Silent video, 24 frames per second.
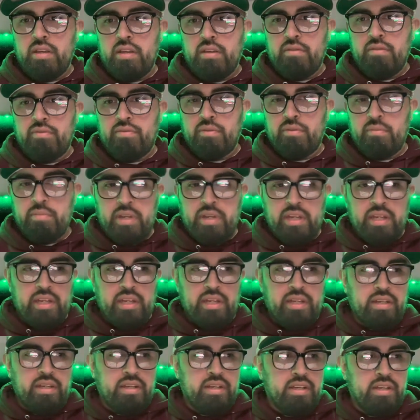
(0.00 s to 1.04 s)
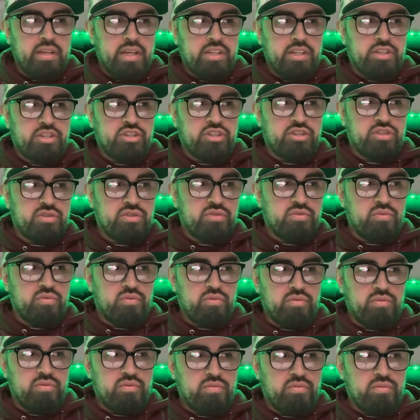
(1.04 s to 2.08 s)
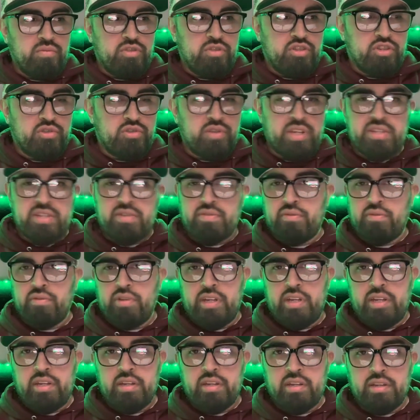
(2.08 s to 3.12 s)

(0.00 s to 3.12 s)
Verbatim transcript: for me, it's stress free